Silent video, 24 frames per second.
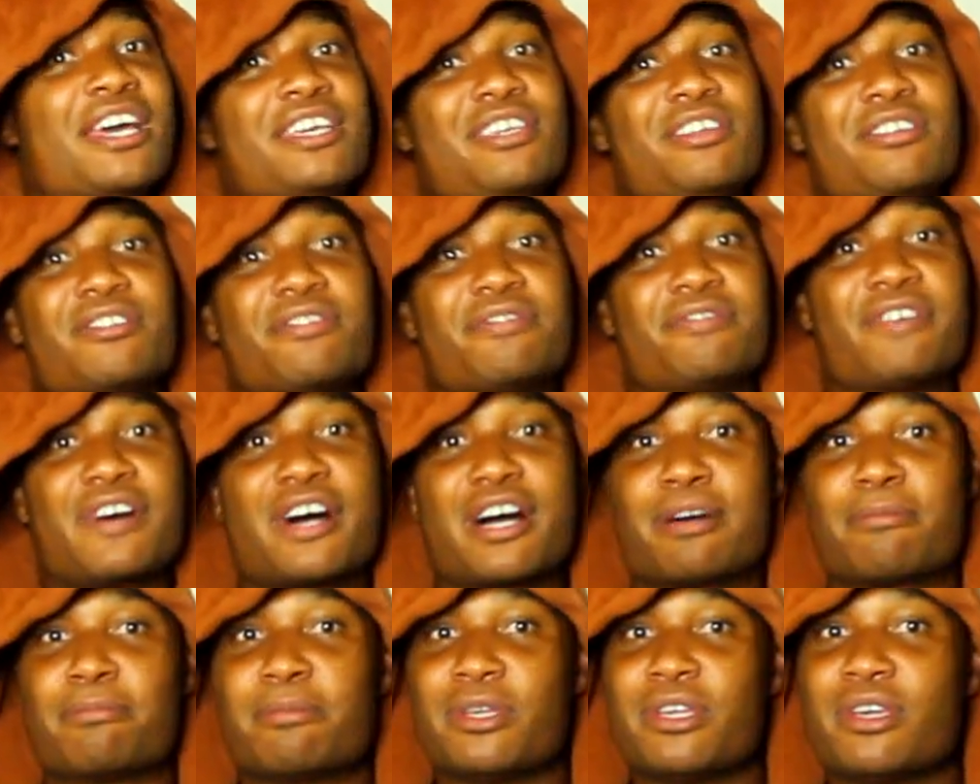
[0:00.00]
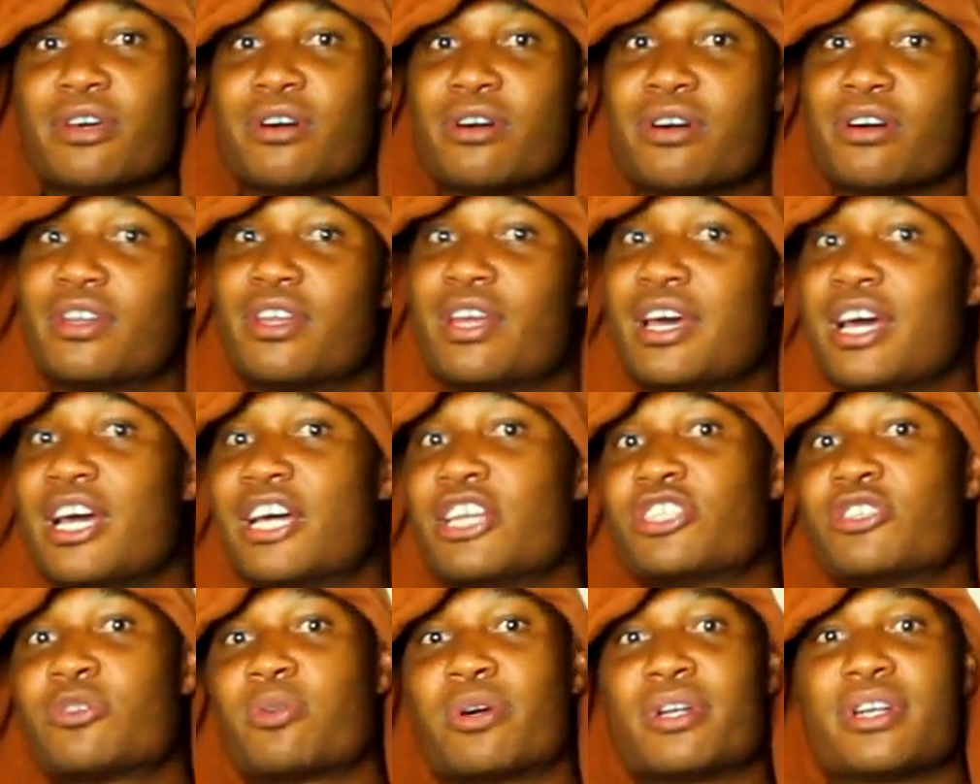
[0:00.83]
You can find me on
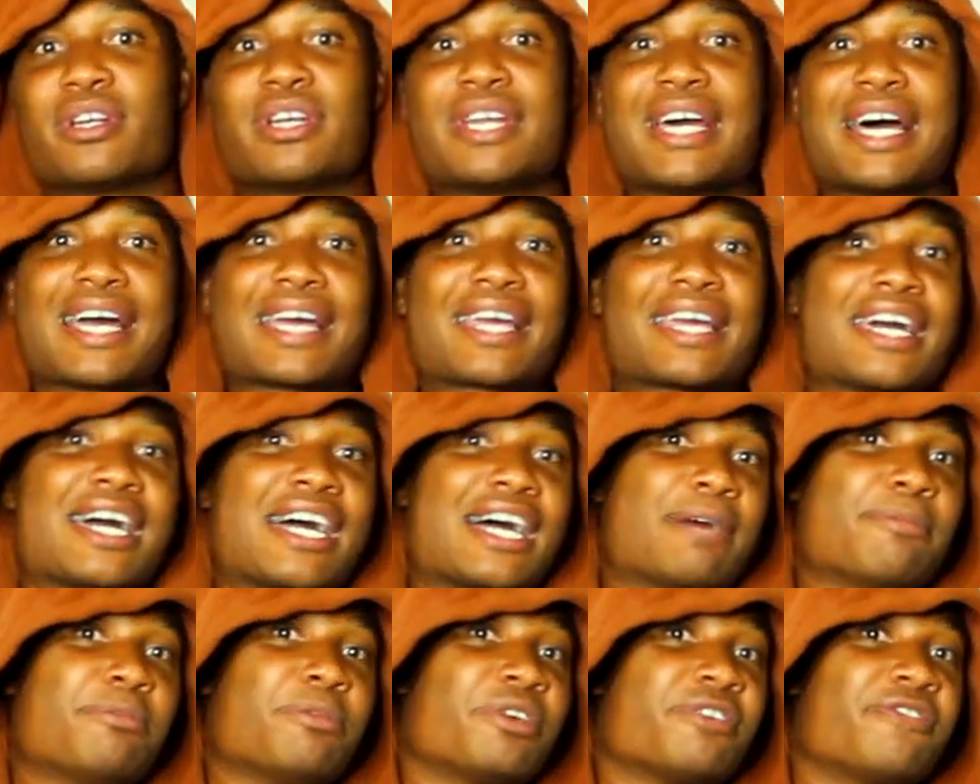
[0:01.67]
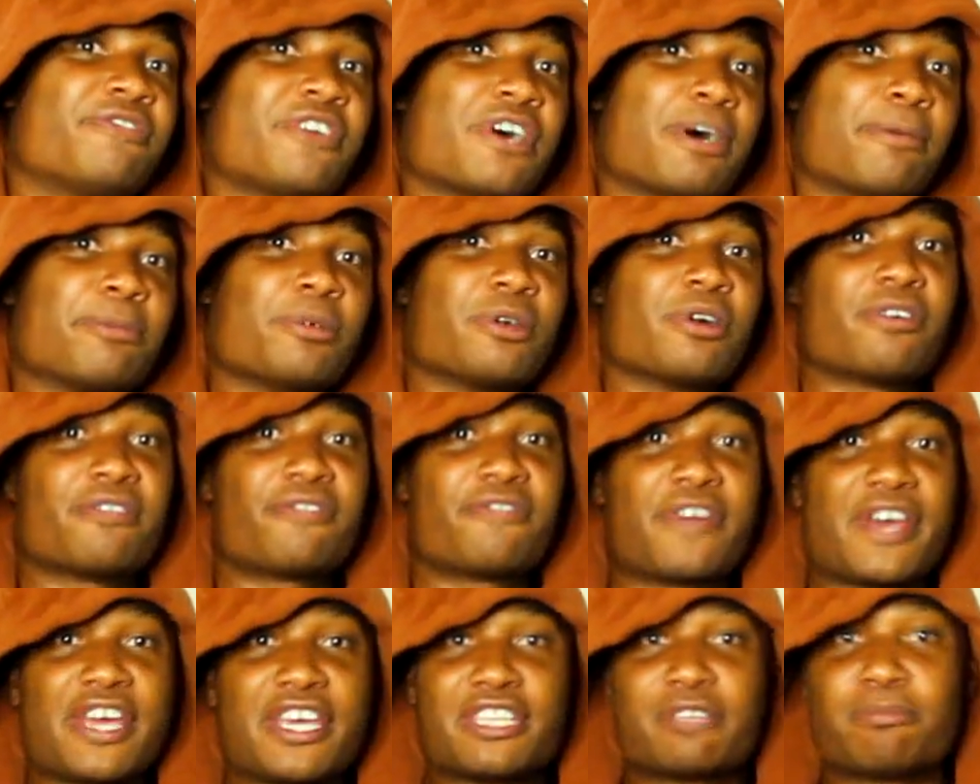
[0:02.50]
Twitter dot com. You can find me on
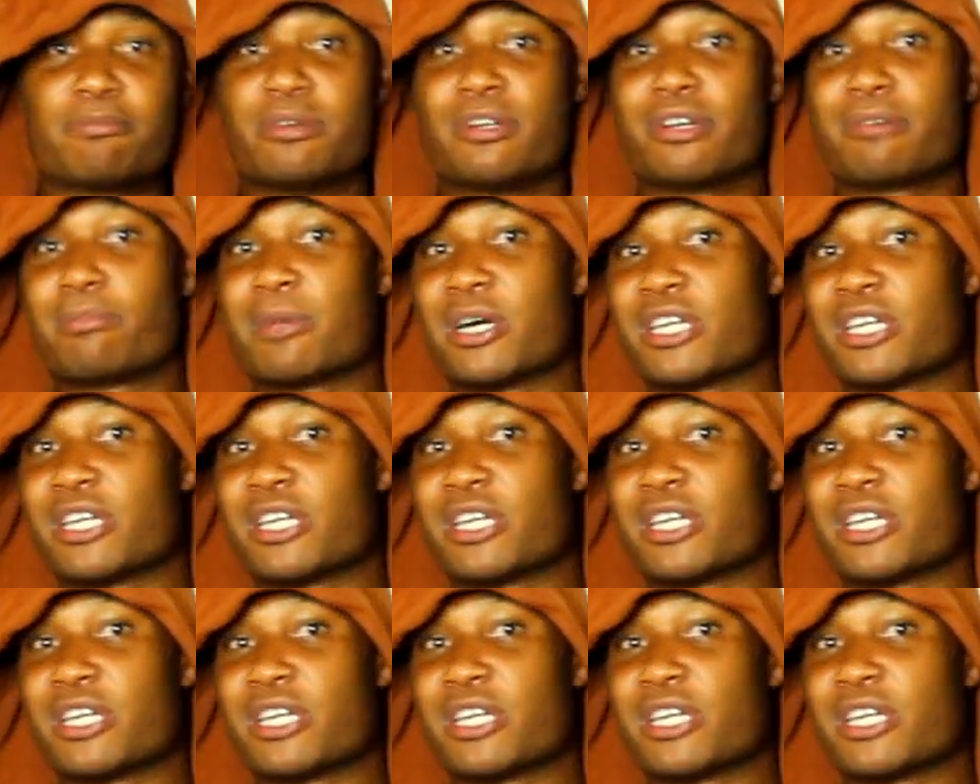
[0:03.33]
Facebook.